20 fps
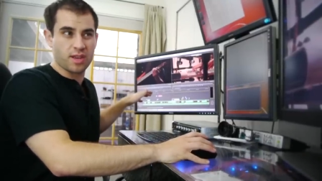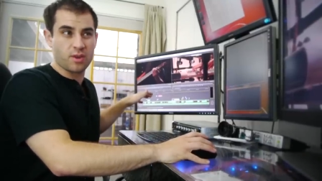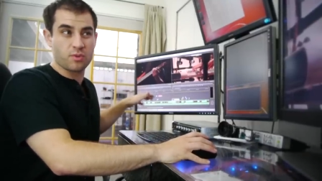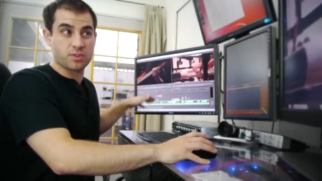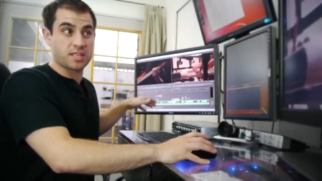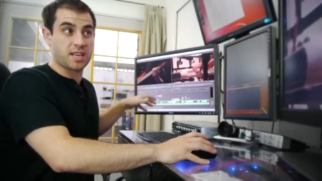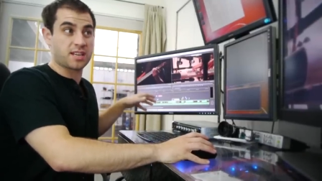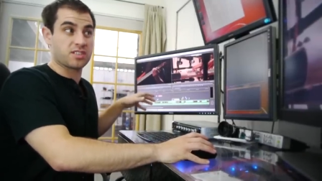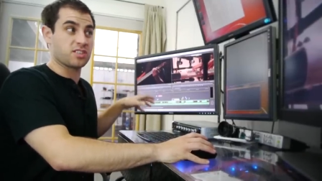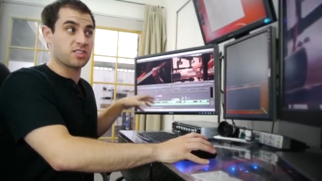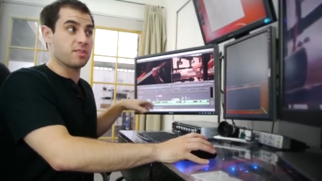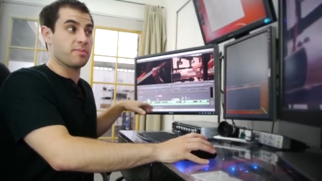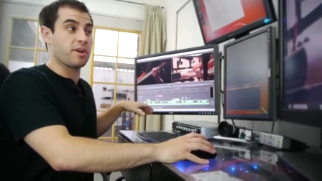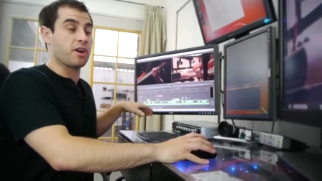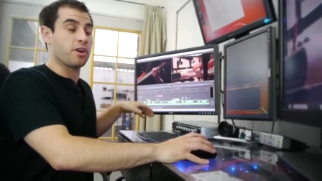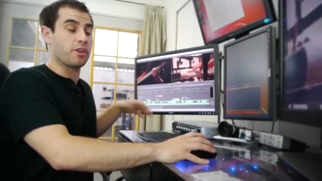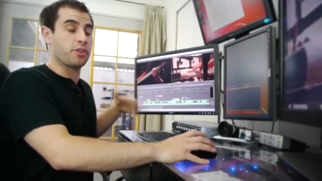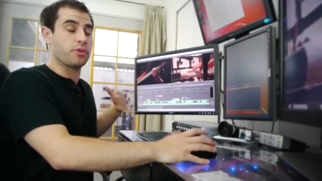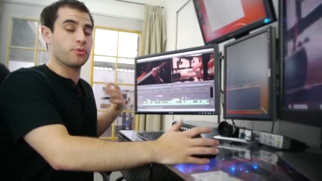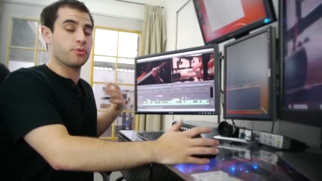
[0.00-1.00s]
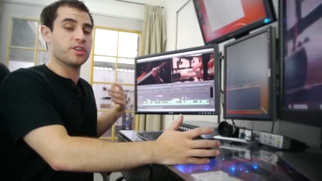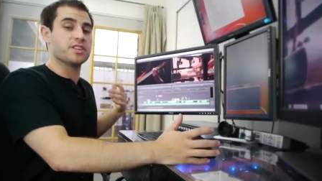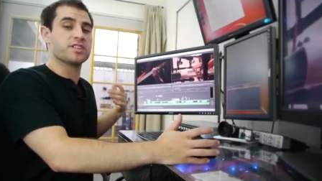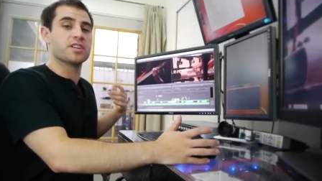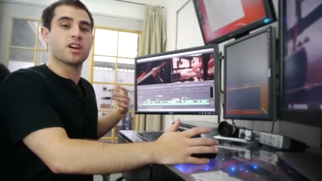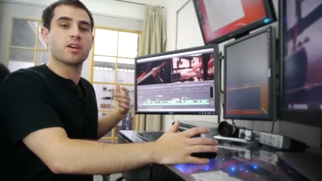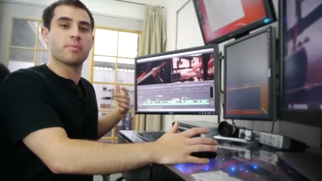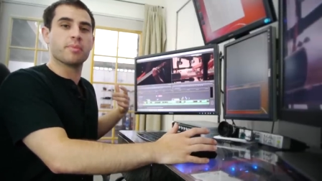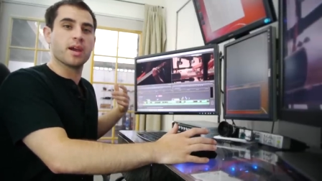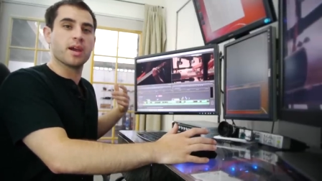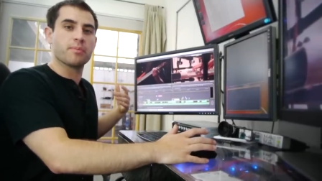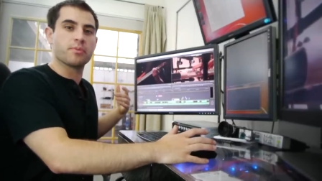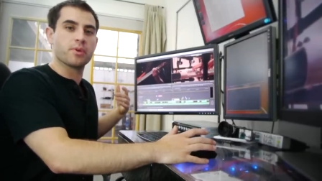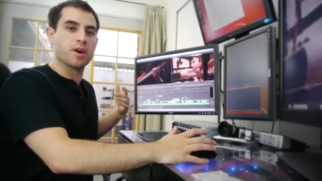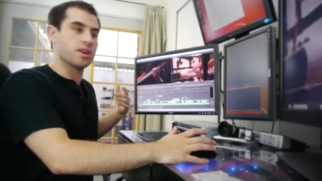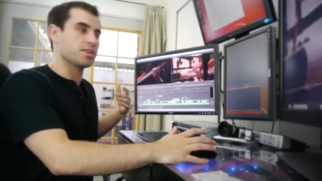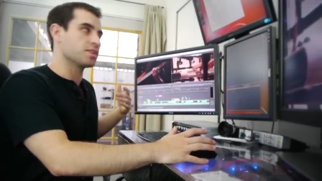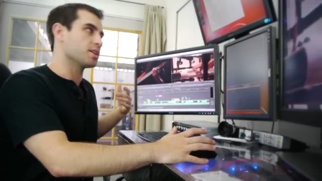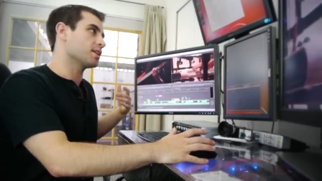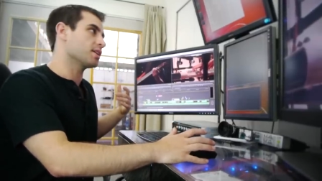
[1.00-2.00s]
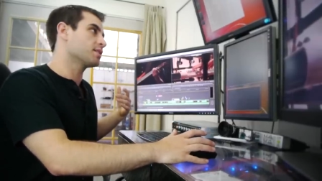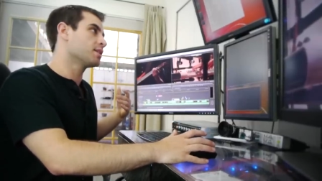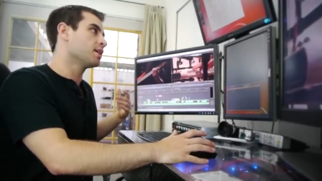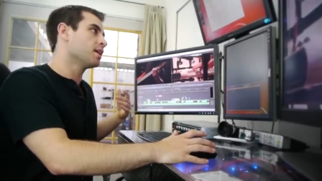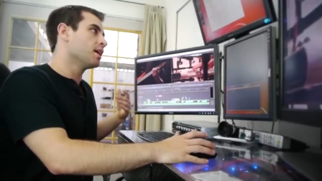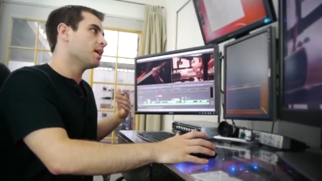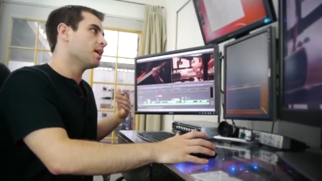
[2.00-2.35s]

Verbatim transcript: that was actually about a three terabyte project.